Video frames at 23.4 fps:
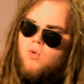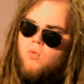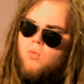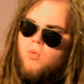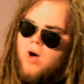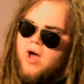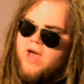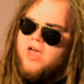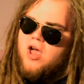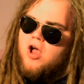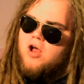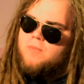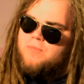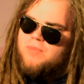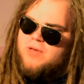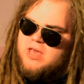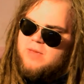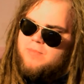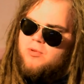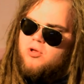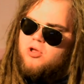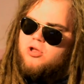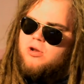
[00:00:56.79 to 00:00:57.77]
Why are
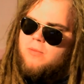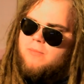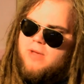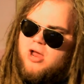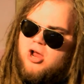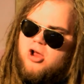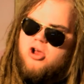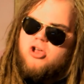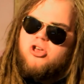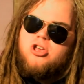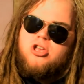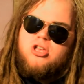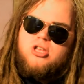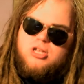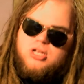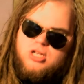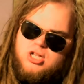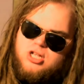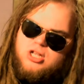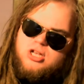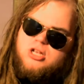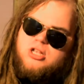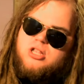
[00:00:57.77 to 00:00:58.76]
people in America
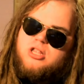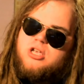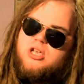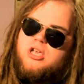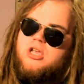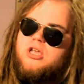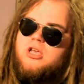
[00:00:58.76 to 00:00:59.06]
ugly?